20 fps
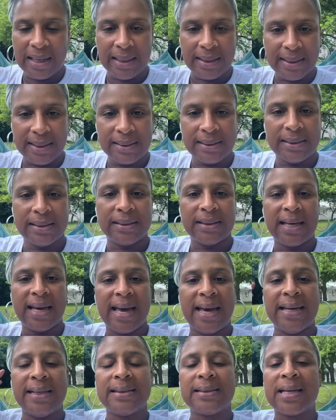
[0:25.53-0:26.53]
This is
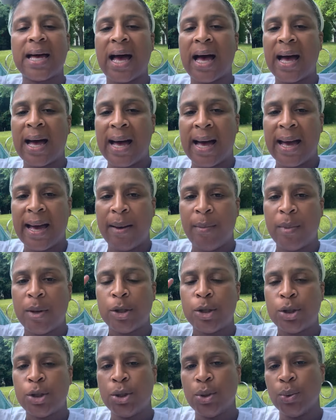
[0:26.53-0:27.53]
a time
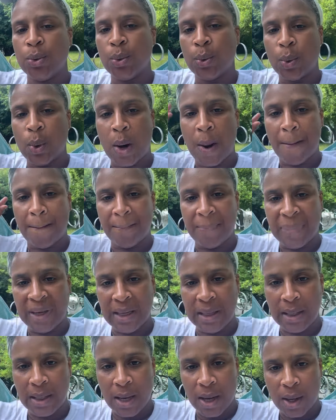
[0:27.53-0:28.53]
to
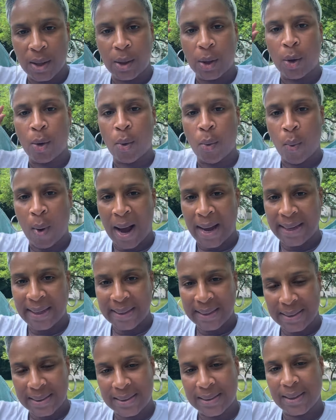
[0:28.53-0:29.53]
be
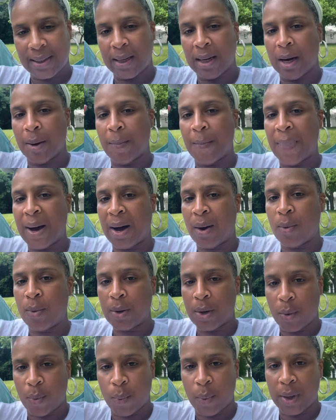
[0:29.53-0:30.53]
quiet about
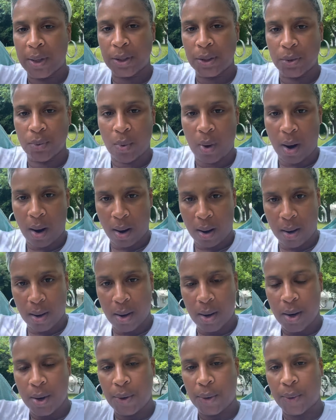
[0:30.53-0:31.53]
what you are
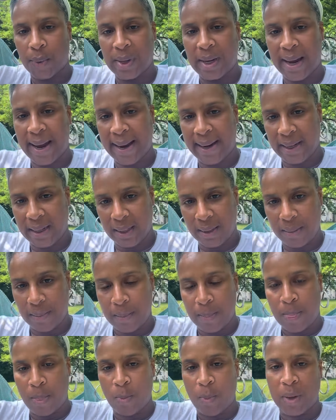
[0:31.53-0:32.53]
creating,
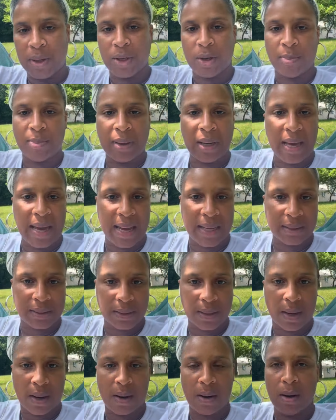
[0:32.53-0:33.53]
what your plans
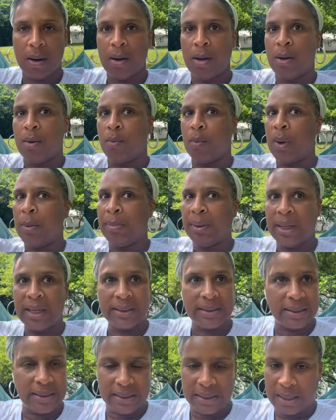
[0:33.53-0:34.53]
are, what
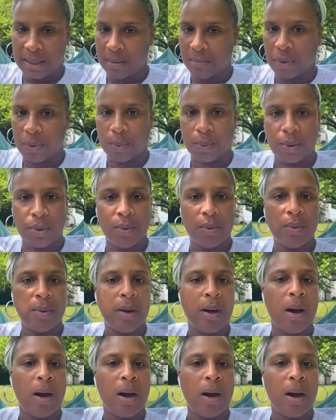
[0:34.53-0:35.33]
blessings come through.